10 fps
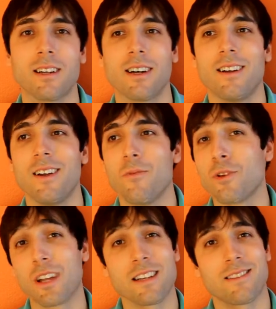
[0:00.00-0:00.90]
What
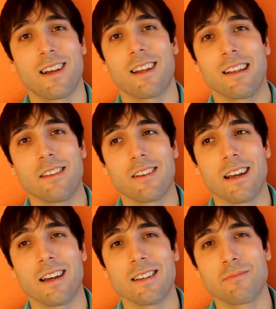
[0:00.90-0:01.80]
do you guys like? Do you
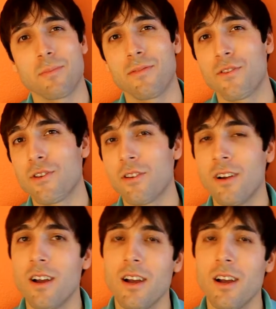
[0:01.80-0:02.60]
guys prefer